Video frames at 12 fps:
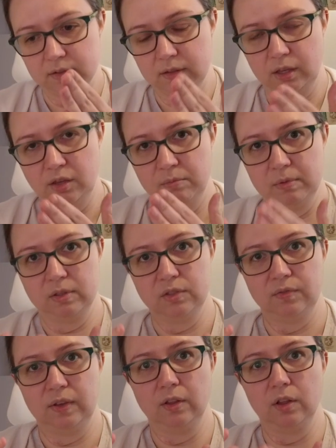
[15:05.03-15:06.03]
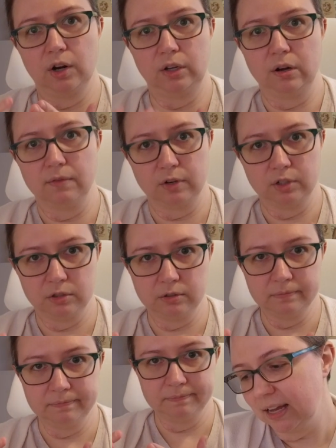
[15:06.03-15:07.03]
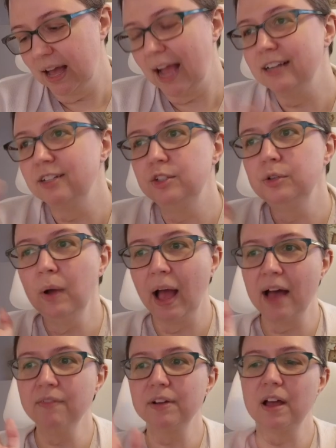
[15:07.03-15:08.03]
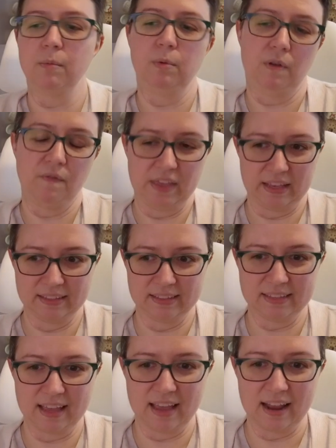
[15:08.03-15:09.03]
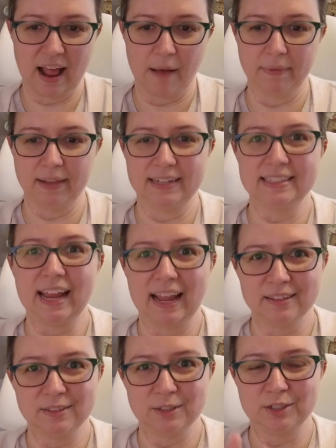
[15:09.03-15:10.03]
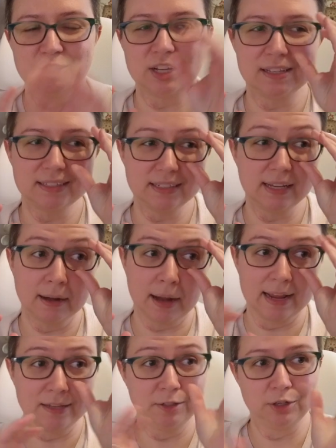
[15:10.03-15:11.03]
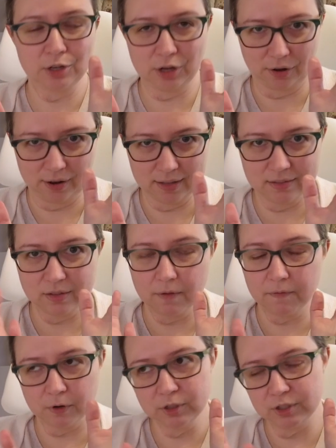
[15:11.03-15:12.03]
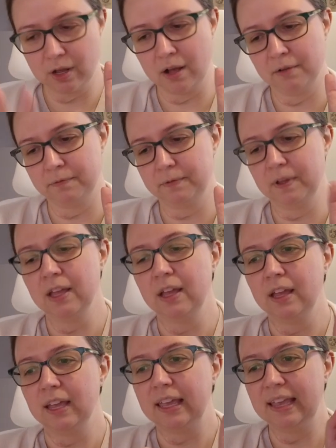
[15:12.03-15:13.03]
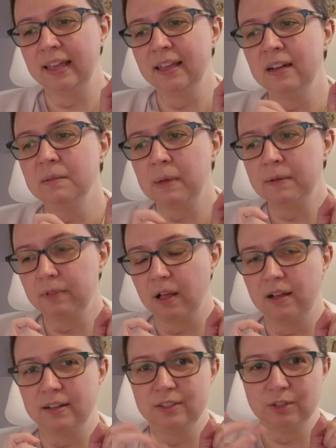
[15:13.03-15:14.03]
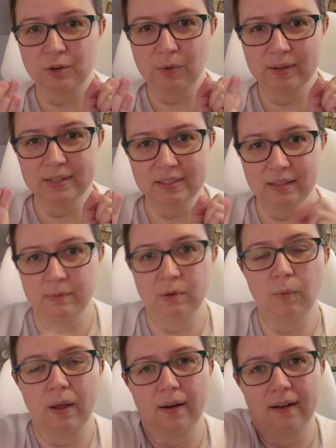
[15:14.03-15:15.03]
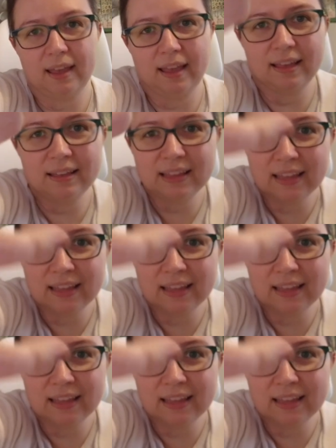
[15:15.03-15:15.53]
that humans feel are universal. I do have a couple of things that I would like to answer just in case you're curious. First off, in my vlogs, you're going to see me wearing